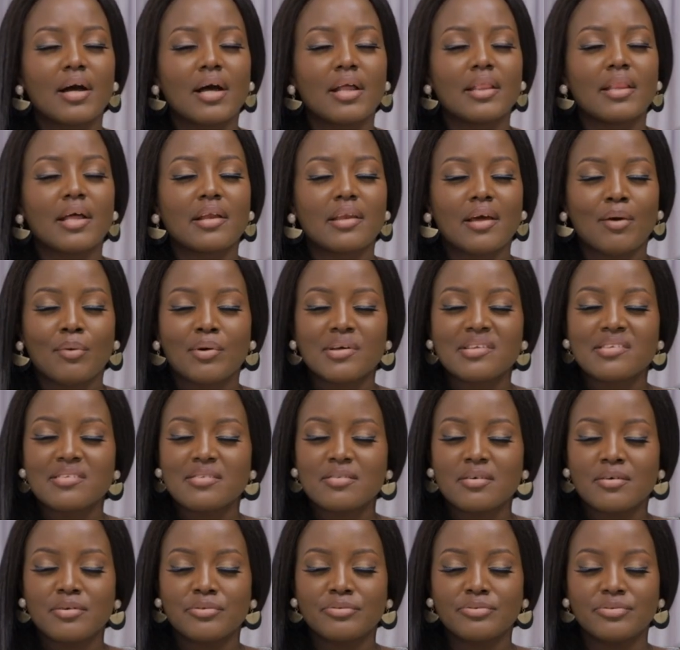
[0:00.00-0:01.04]
And that I was
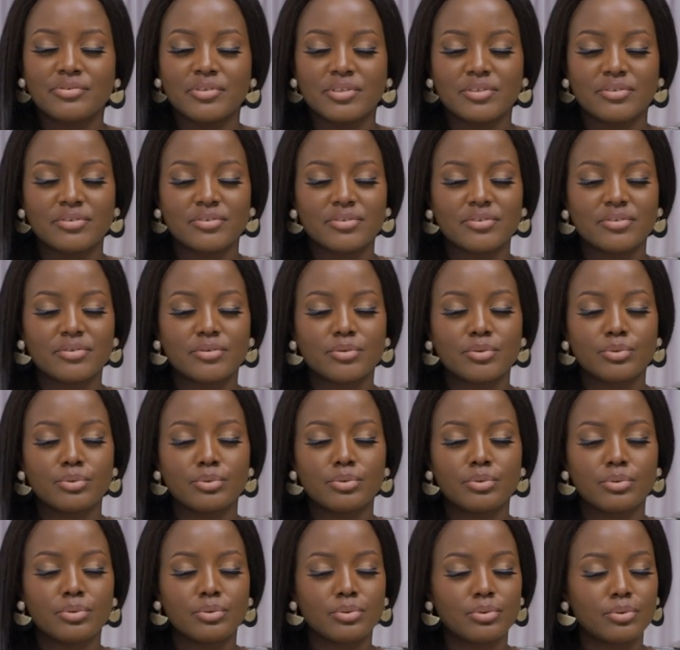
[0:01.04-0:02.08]
selfish.
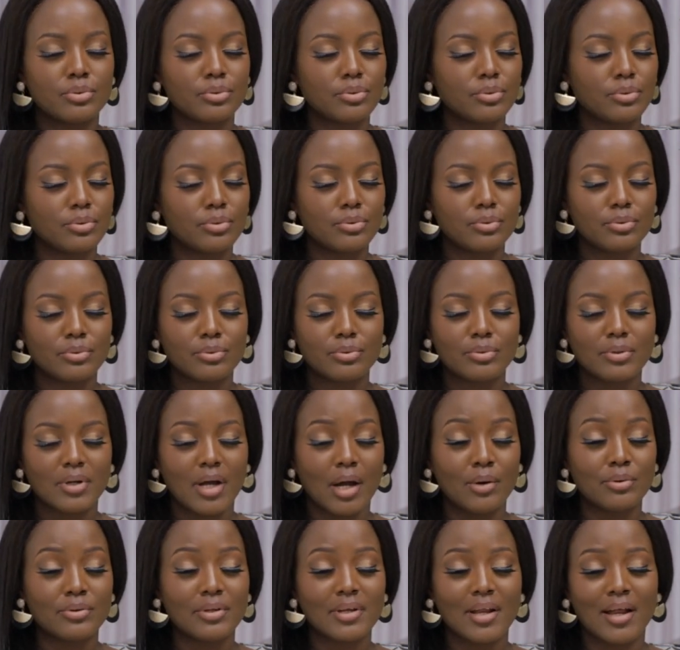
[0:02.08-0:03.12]

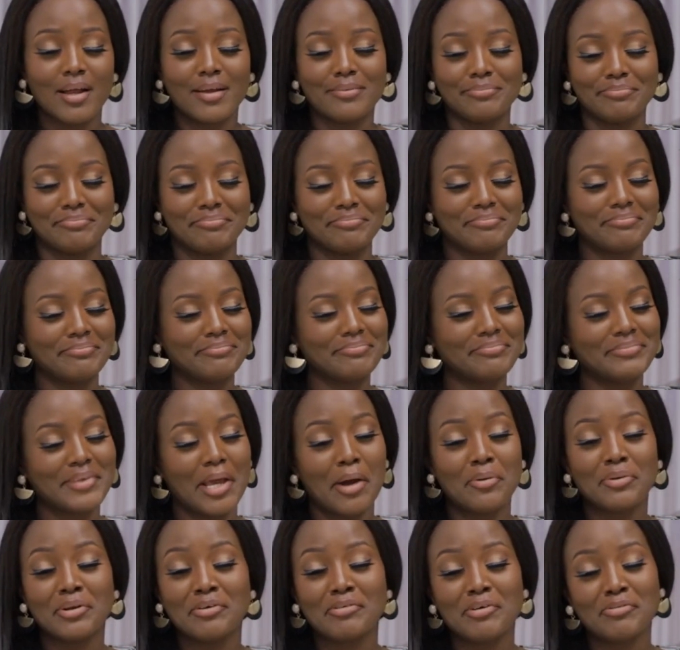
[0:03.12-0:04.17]
I'll
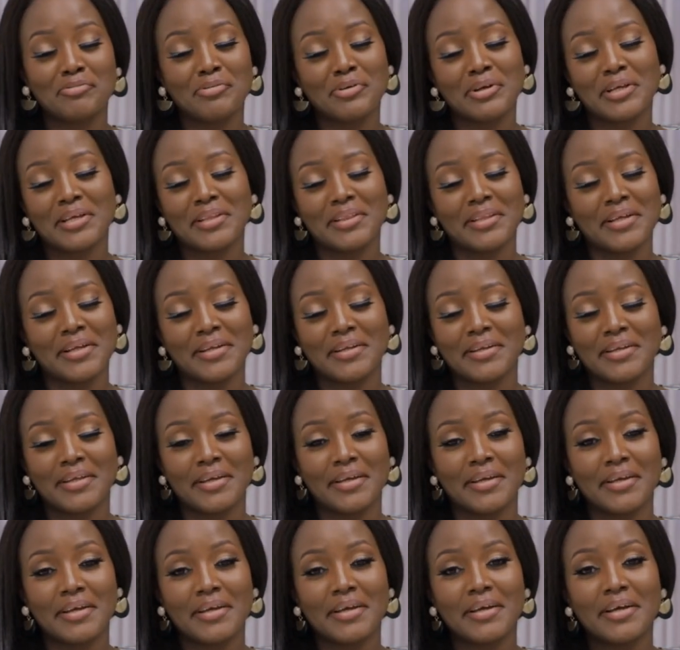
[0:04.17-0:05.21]
never forget that day.